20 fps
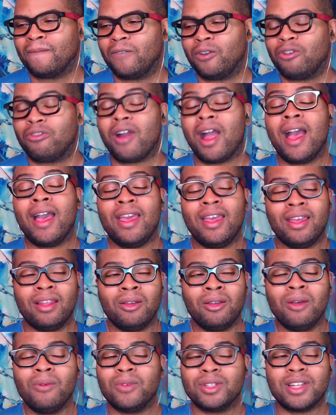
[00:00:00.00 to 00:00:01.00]

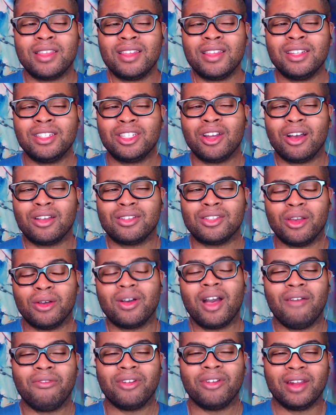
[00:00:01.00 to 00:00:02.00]
Crying, which I think she
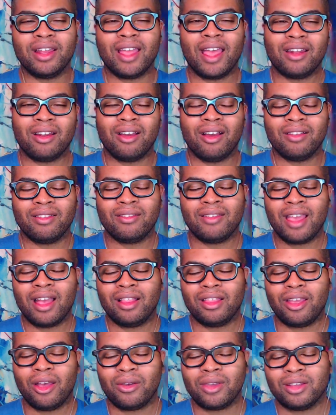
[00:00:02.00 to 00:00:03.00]
also covered again on
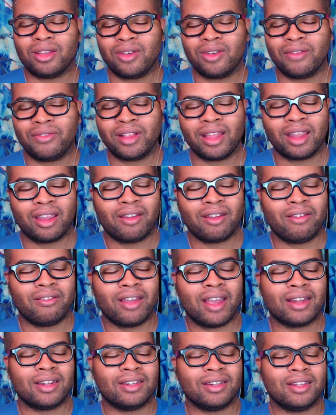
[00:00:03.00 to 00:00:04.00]
Kellyoke too. I feel like I
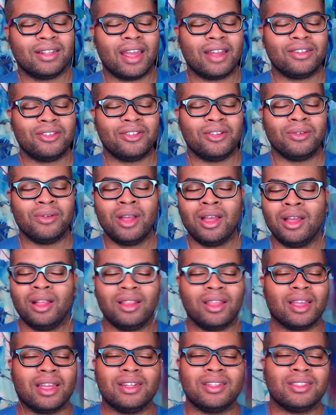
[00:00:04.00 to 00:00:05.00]
reacted to that too.
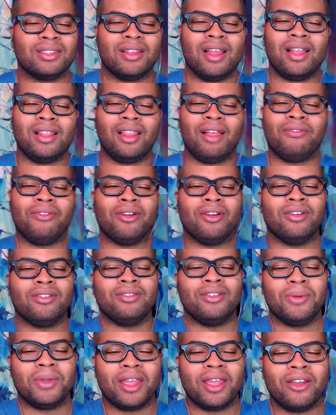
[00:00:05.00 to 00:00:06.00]
Like I love
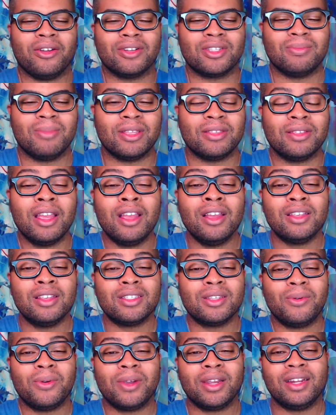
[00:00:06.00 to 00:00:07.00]
her doing Aerosmith.
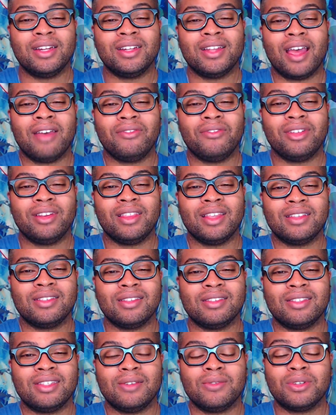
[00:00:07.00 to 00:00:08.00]
So we're gonna dive into this and
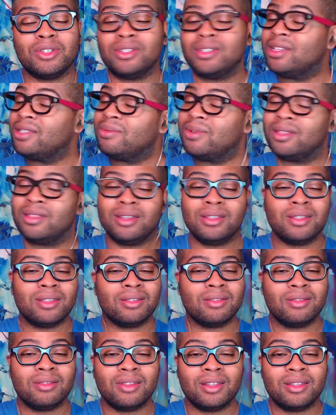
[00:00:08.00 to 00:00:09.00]
see what she does with
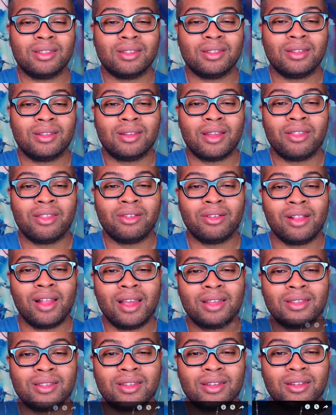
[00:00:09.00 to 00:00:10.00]
this other
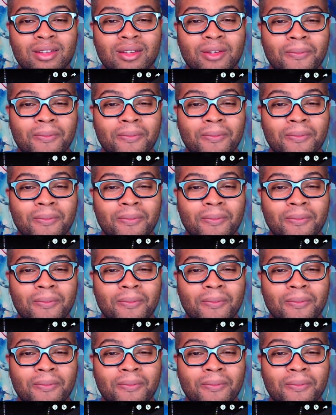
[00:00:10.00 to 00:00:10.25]
classic.